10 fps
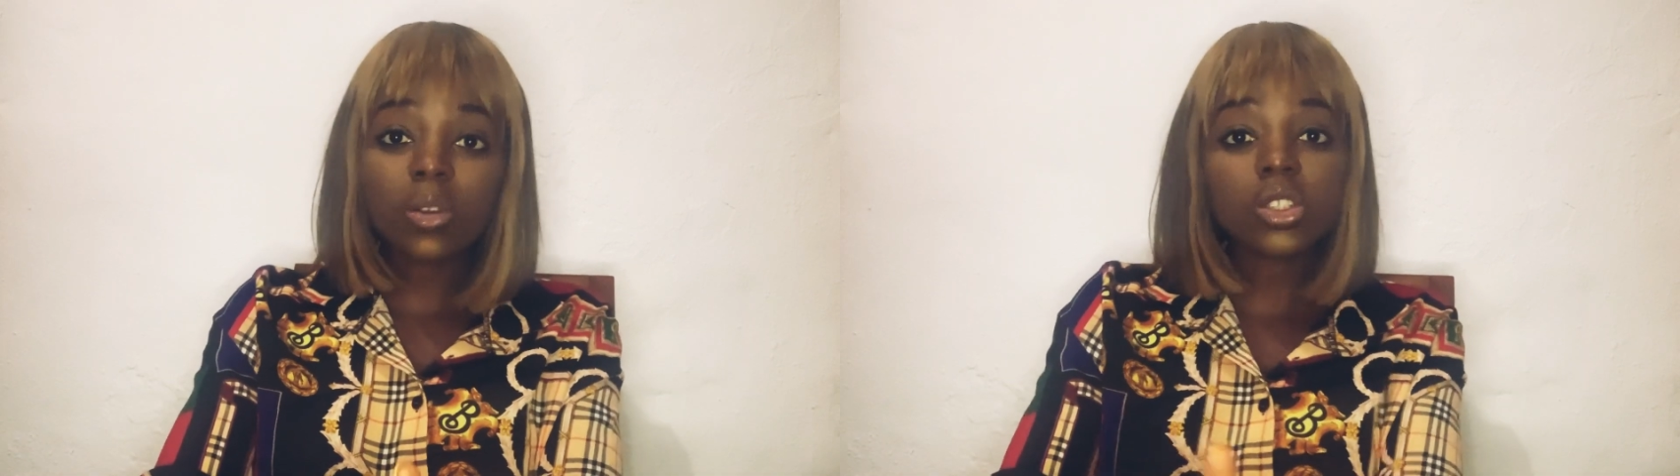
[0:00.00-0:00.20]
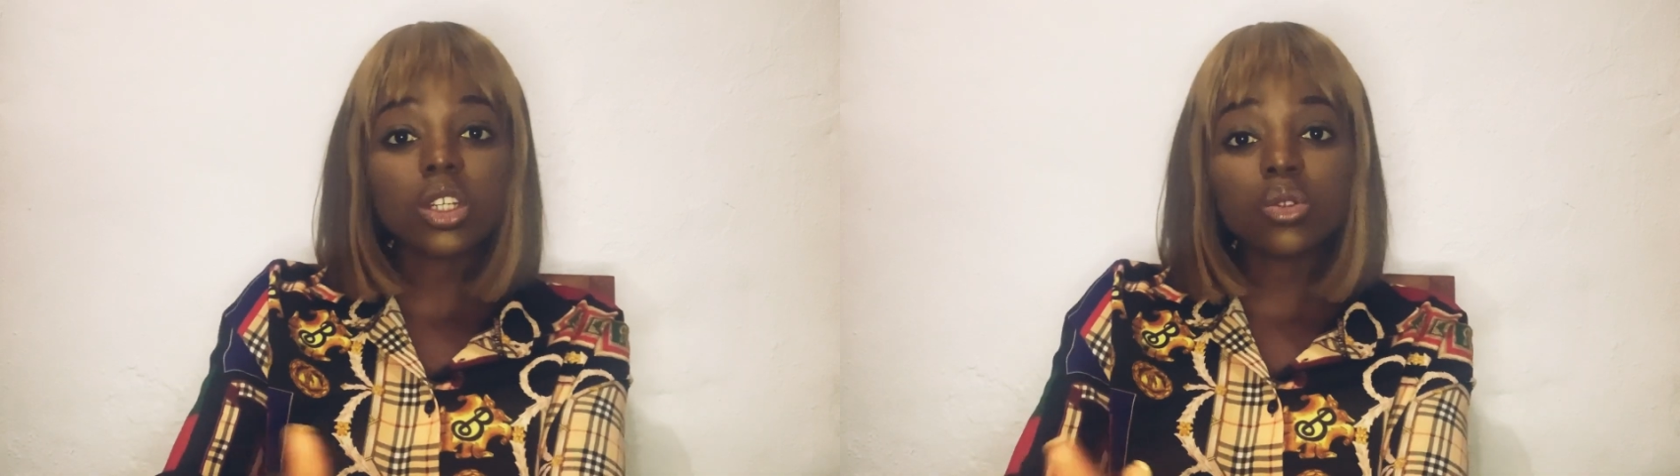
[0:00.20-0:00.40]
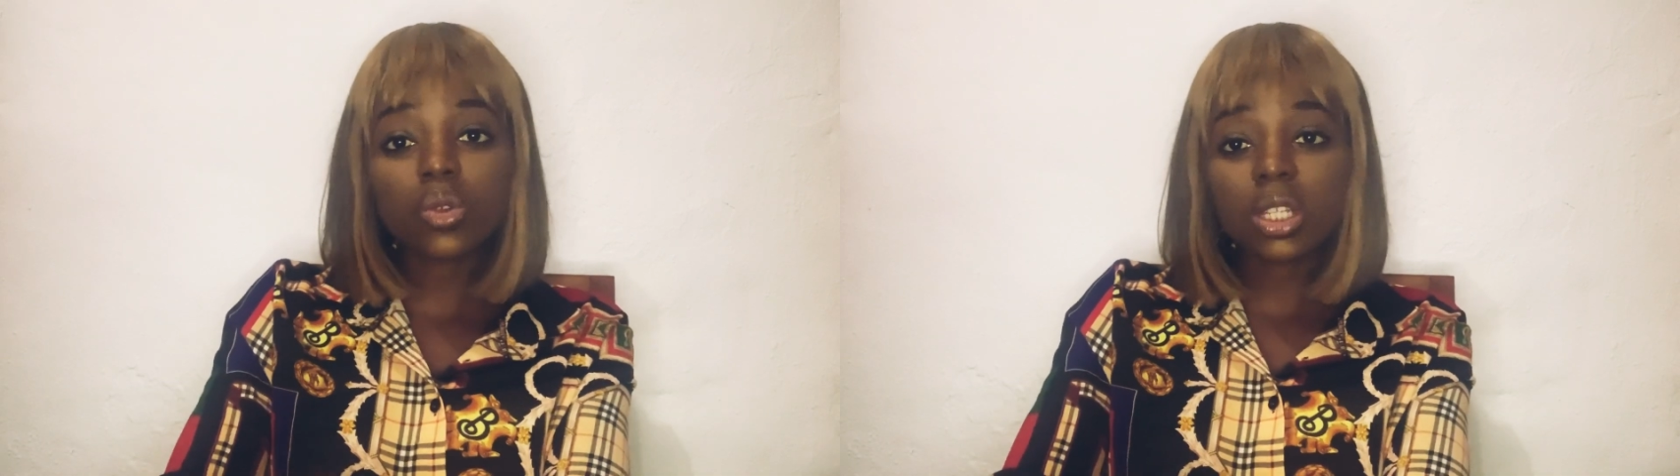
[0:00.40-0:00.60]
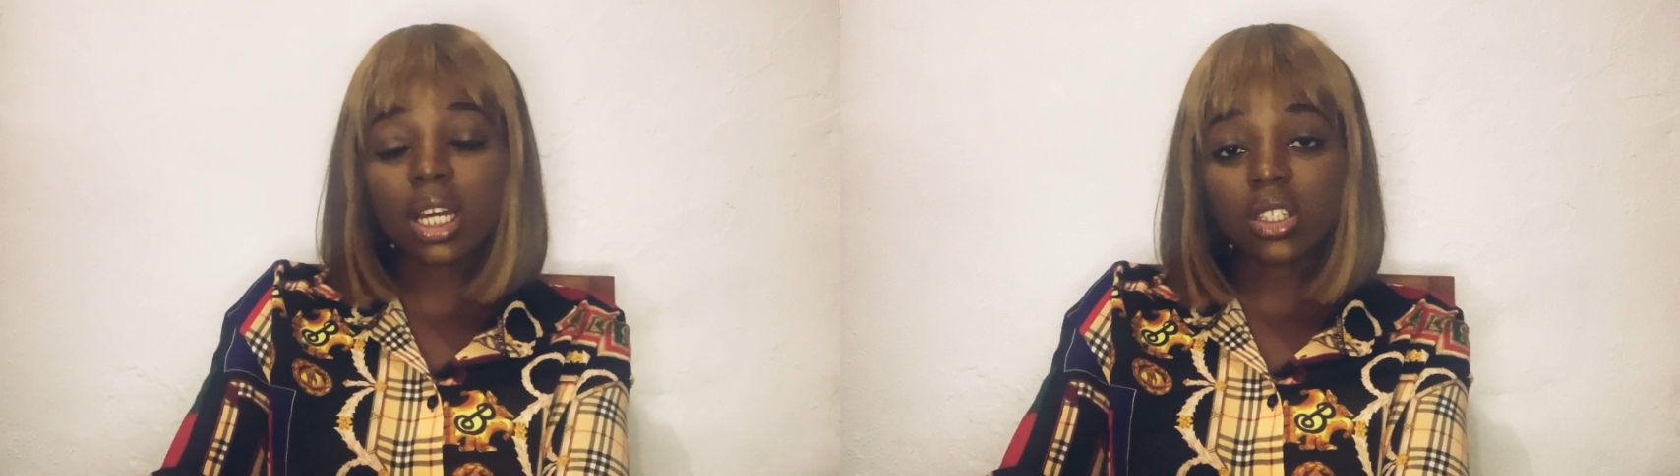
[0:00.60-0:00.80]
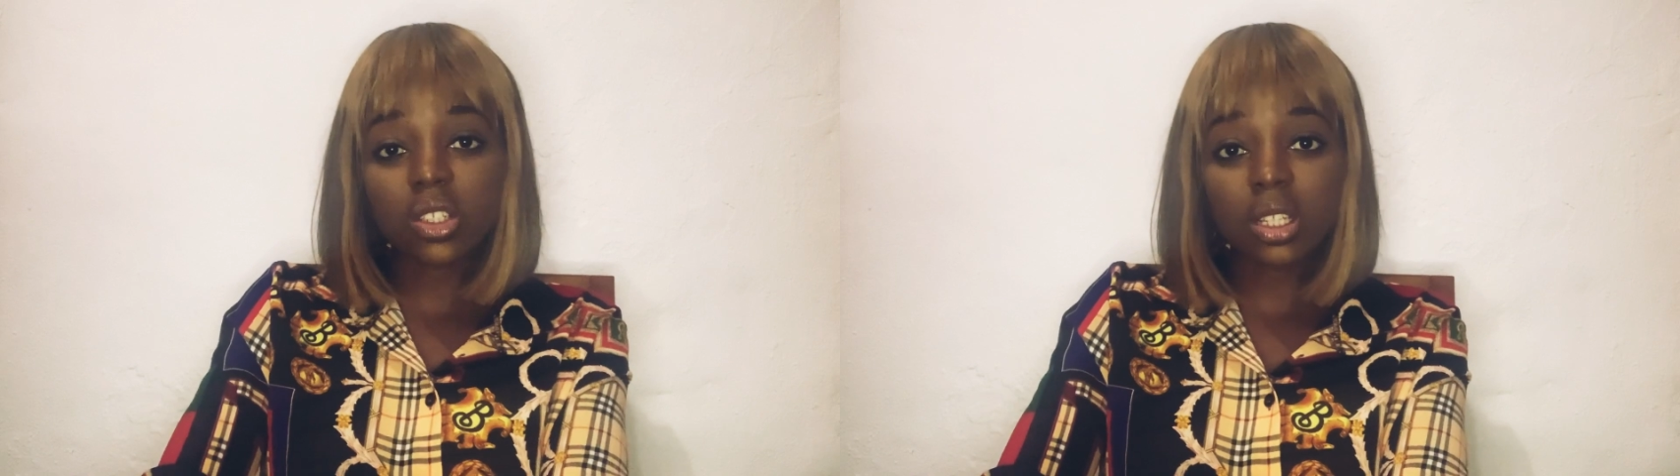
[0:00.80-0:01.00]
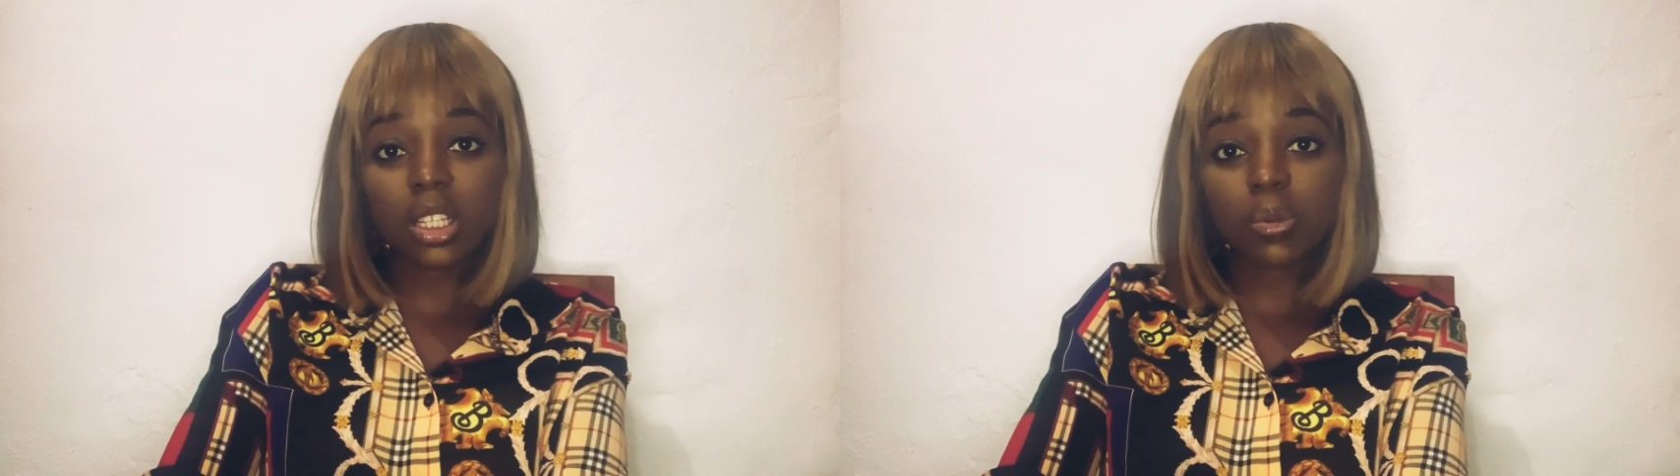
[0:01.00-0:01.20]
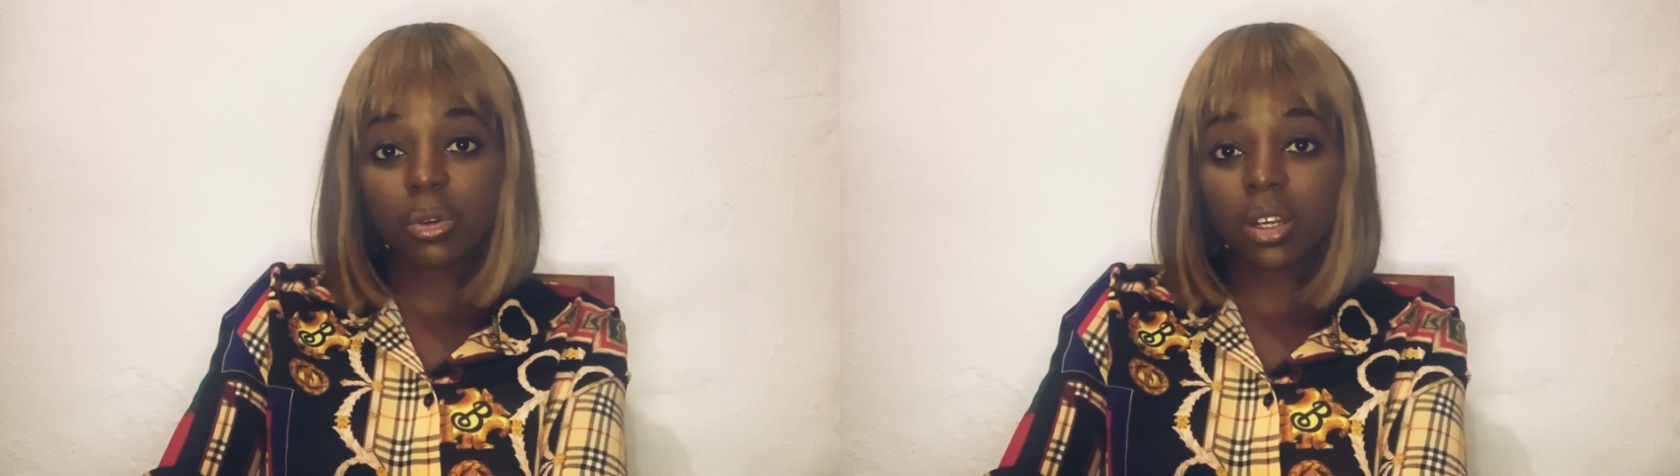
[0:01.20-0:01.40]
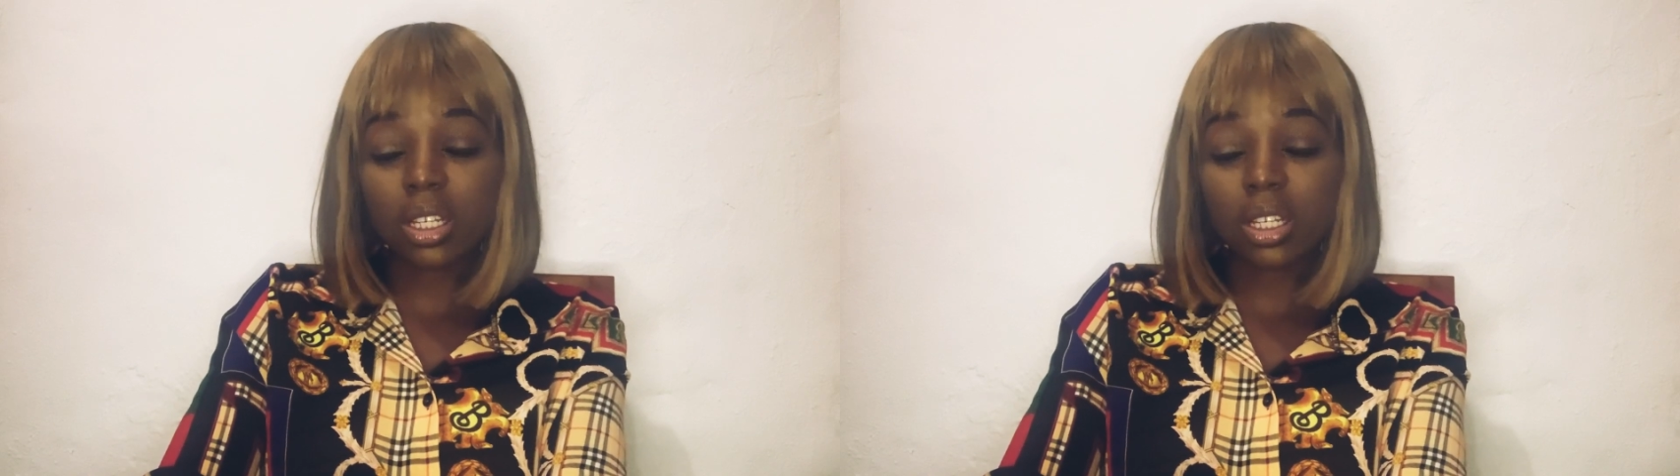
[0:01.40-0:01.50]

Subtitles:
into their teaching experience,